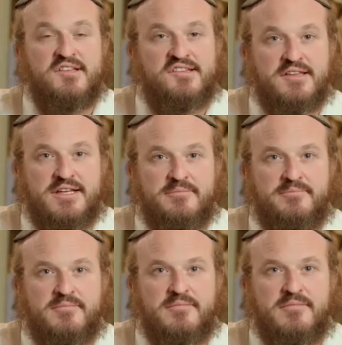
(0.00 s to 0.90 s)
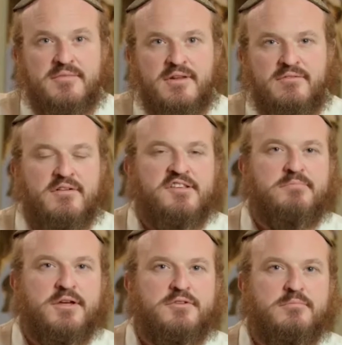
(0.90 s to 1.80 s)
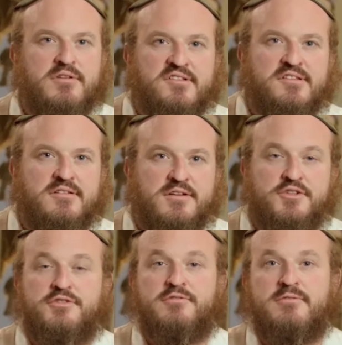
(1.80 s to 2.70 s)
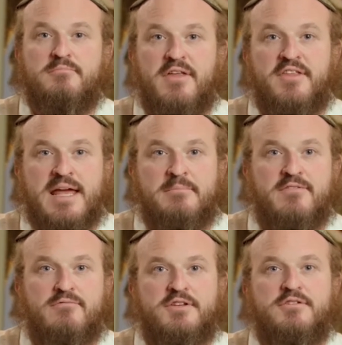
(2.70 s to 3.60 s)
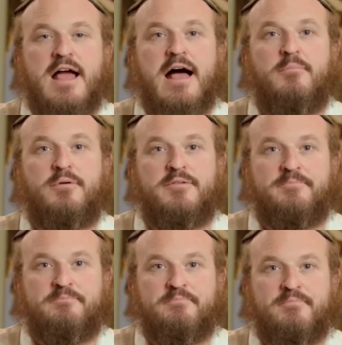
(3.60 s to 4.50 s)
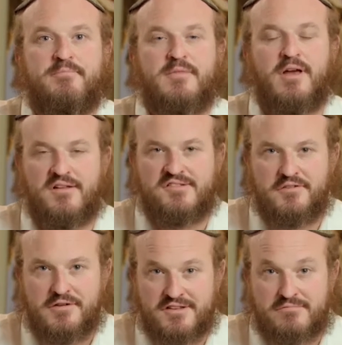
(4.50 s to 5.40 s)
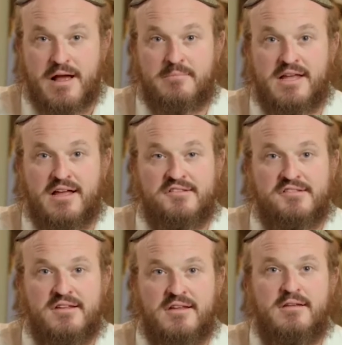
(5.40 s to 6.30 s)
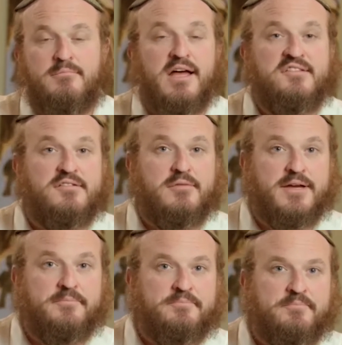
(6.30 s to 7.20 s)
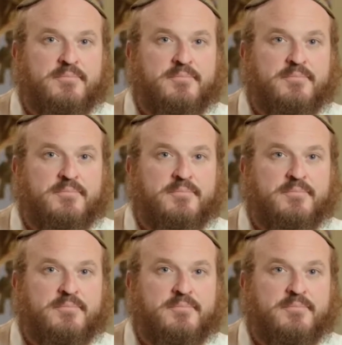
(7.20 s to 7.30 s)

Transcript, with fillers: Recently, a very special person, a Jew by the name of Richard Alpert, also known as Ram Dass, passed away.